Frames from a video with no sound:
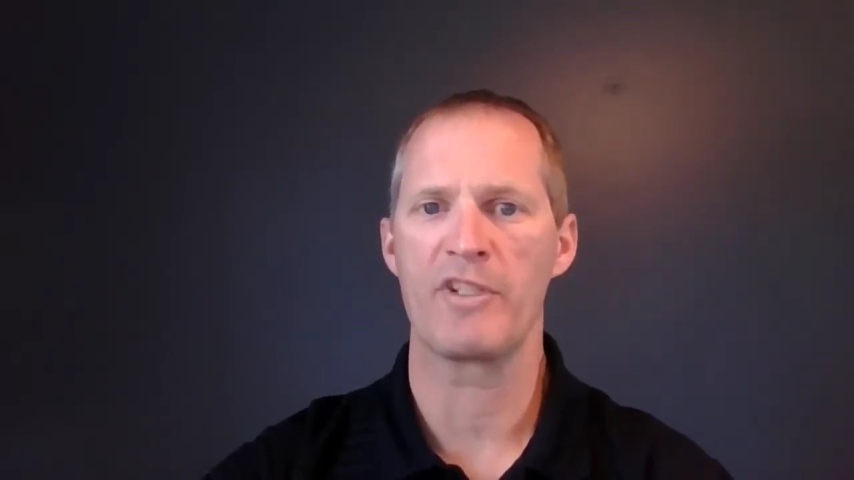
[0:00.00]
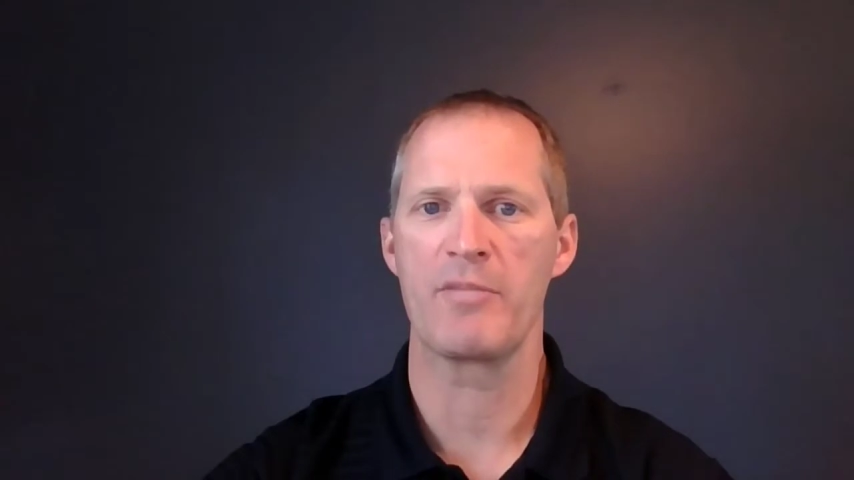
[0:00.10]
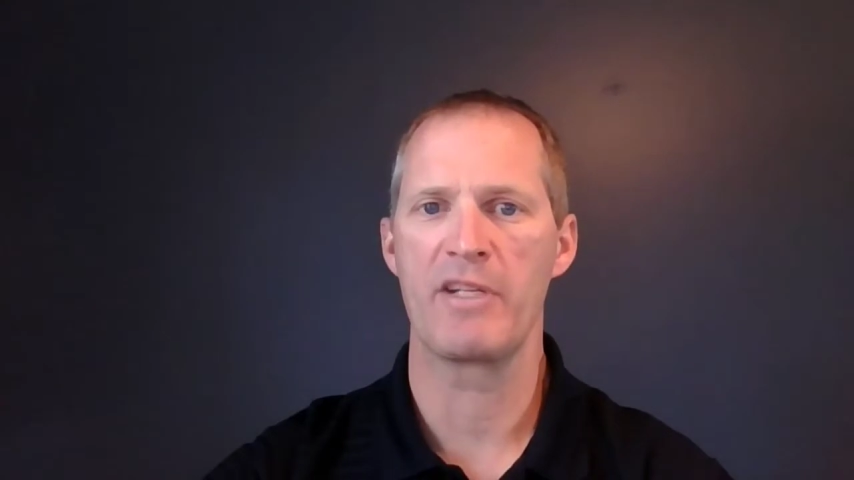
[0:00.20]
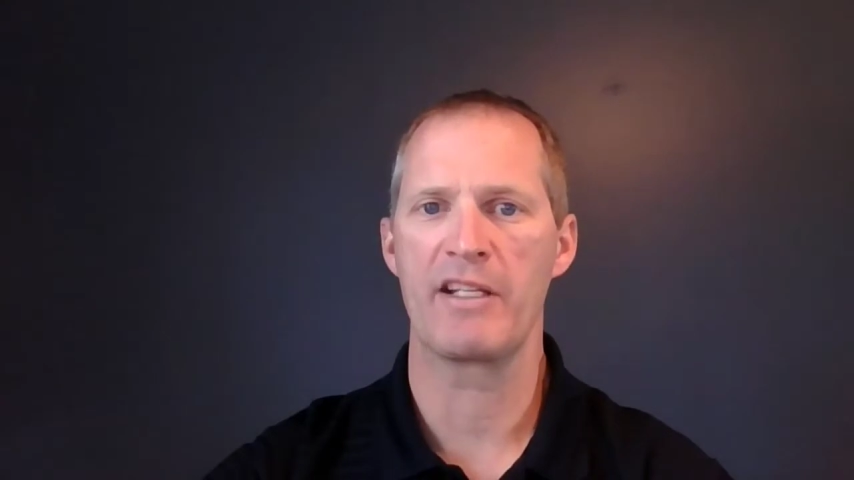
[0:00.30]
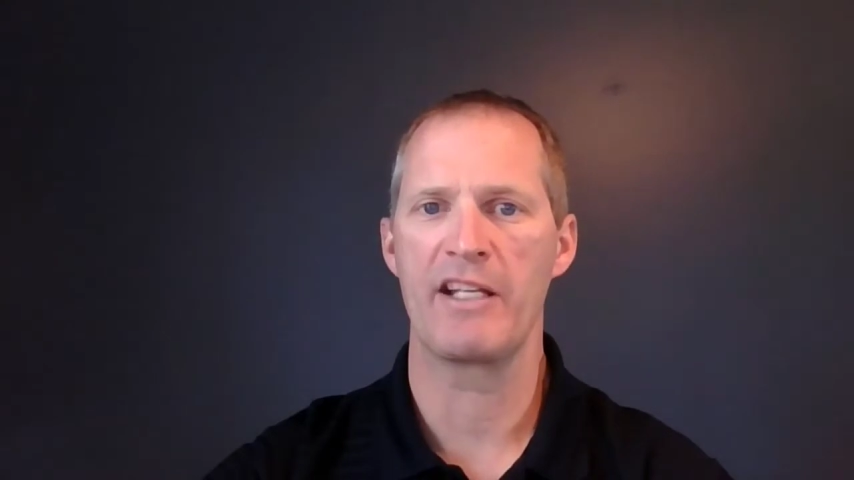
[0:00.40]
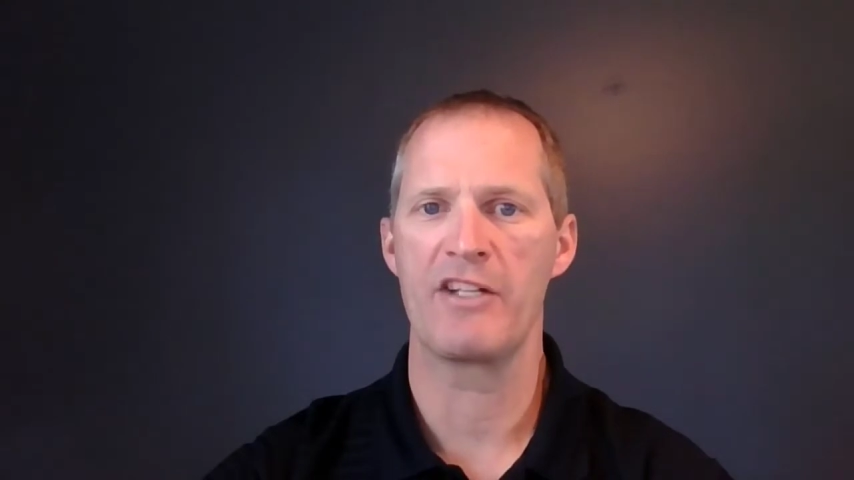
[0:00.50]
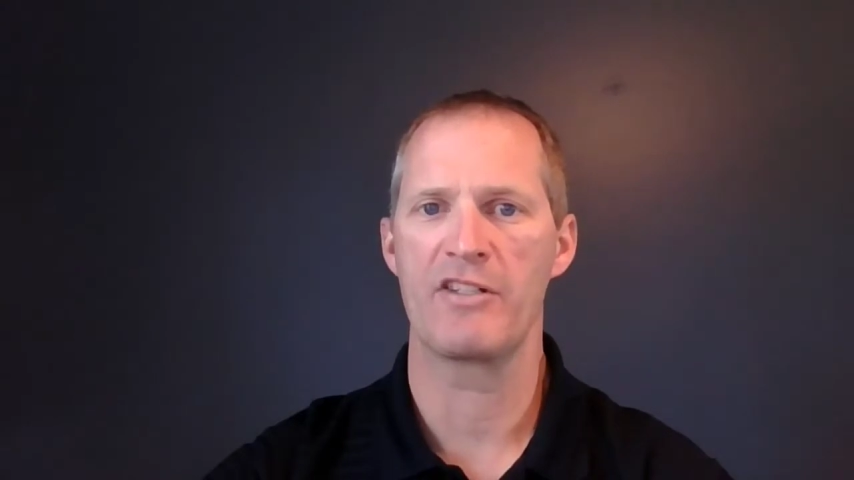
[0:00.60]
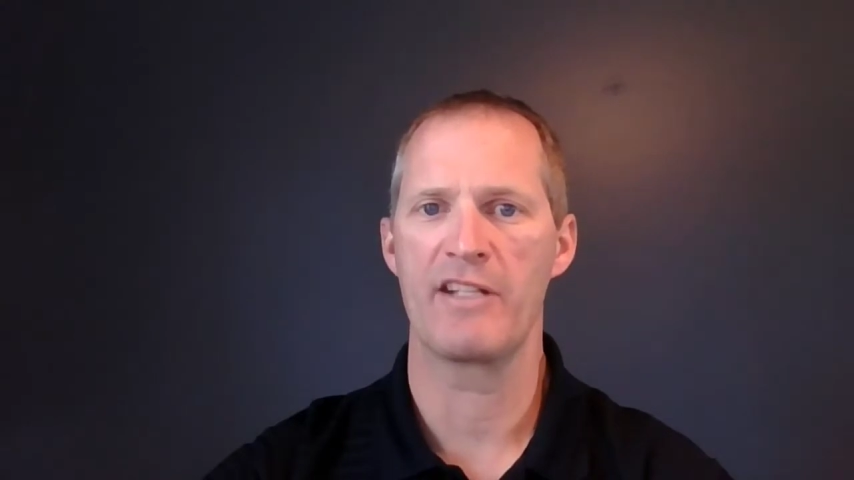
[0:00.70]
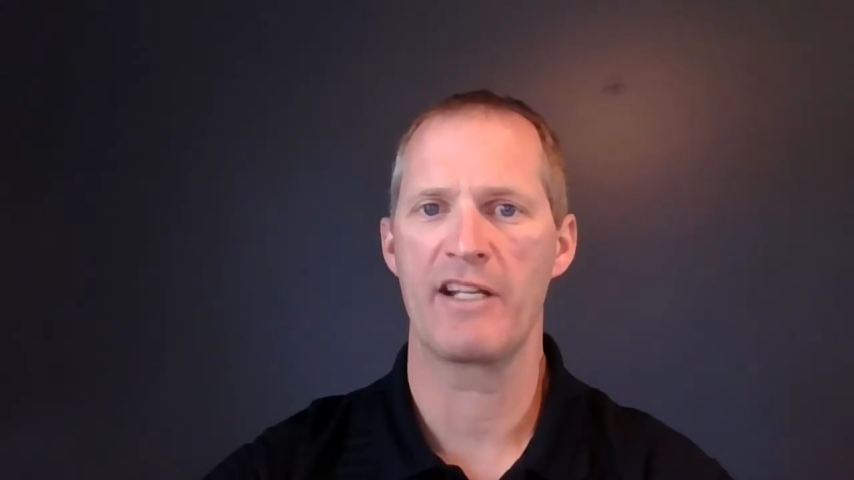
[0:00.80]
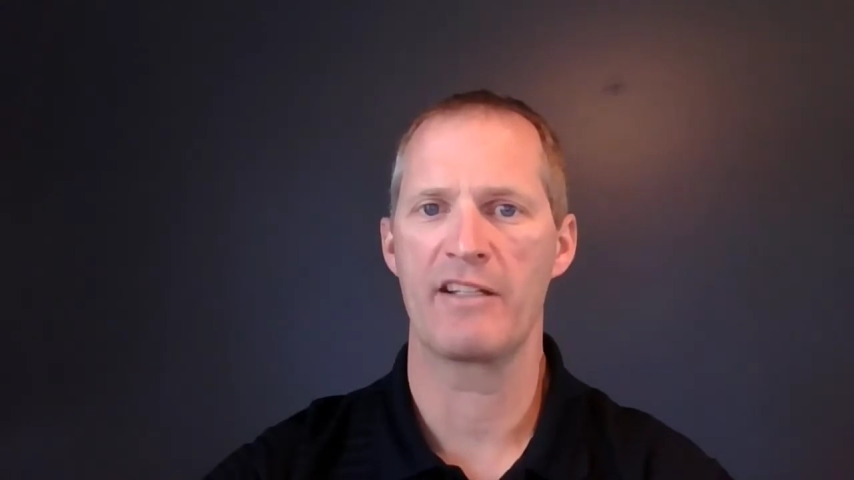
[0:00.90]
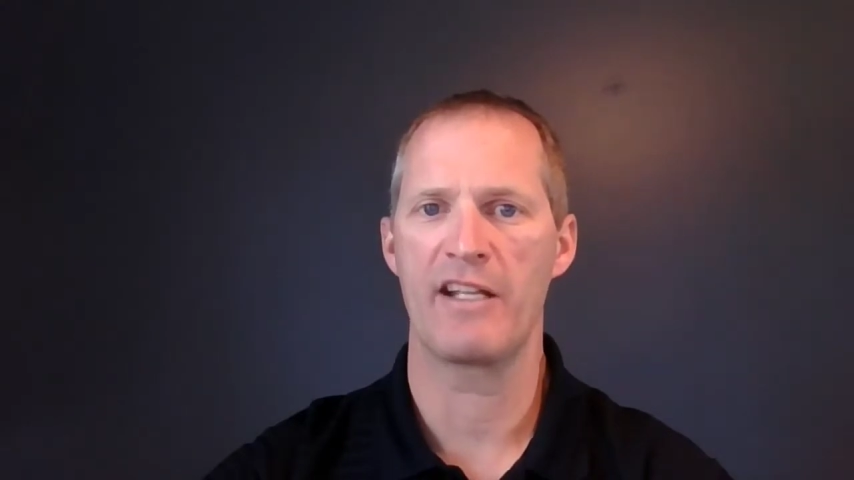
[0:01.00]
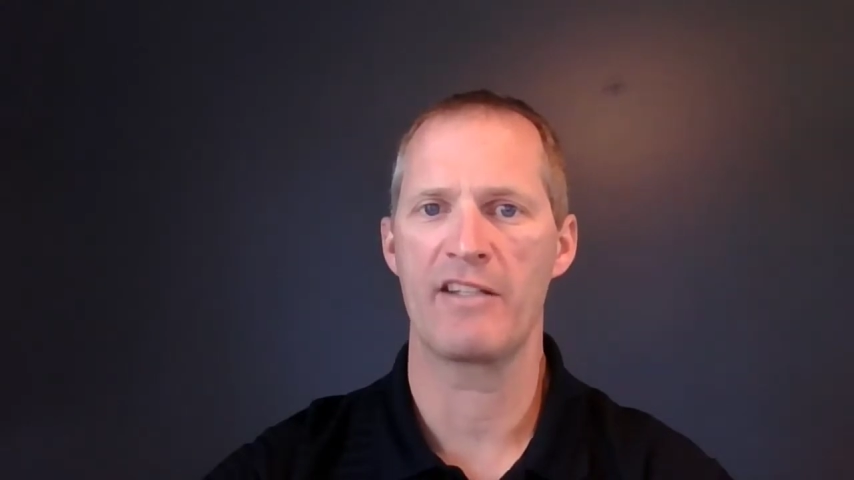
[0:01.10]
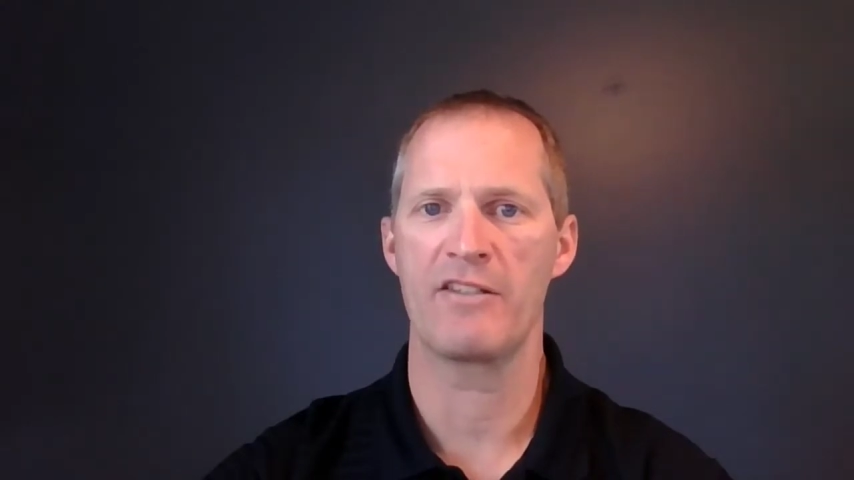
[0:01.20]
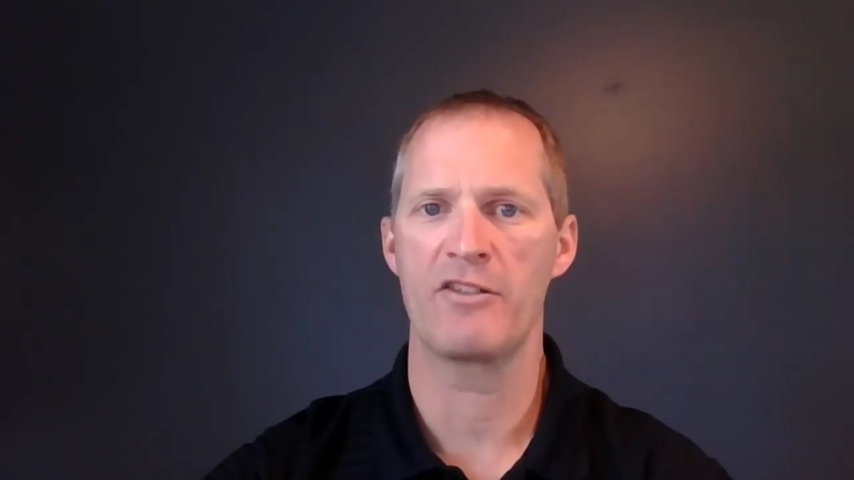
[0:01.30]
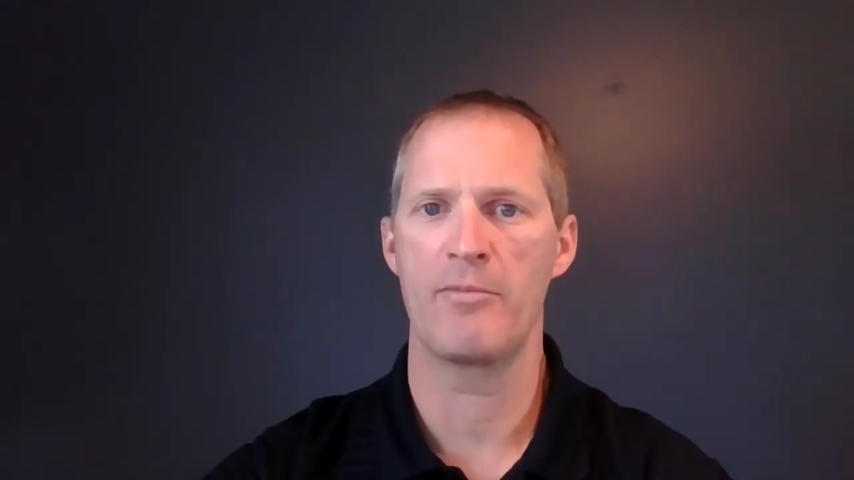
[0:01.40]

mitigation techniques to